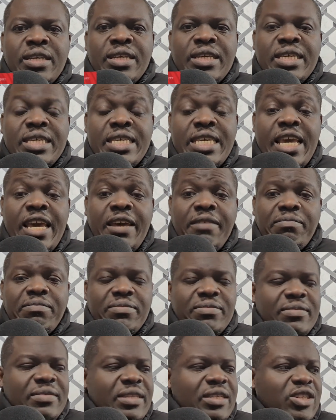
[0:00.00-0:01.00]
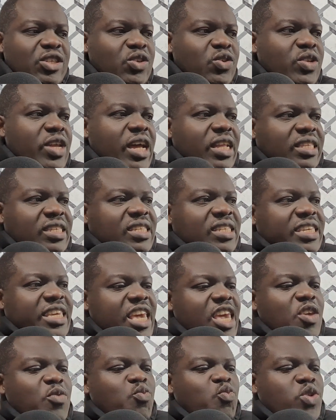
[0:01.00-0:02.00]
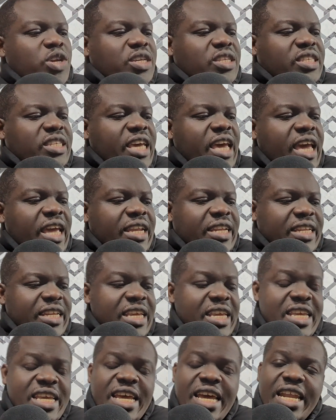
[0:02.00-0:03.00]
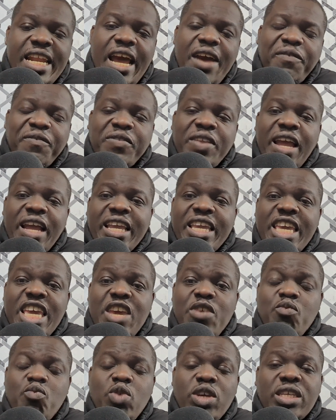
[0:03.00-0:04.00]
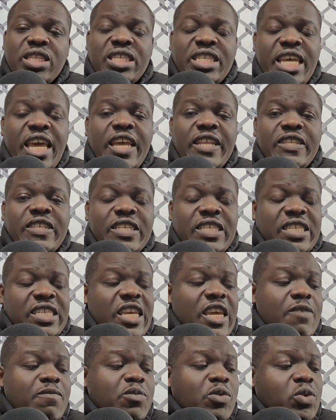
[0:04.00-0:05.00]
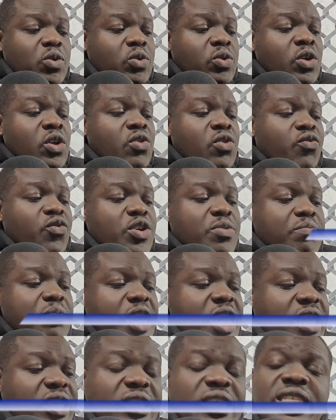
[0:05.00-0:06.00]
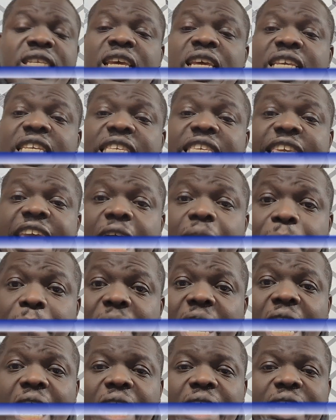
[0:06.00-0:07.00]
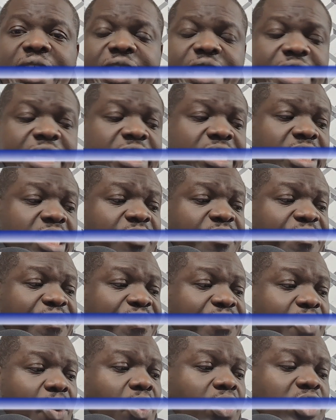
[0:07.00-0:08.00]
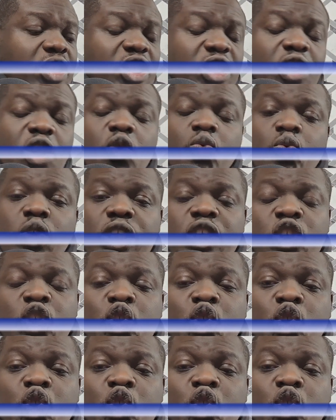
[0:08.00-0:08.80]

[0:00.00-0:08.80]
Yeah. So that's game week 10. And after game week 10, the table remains Yema is in front with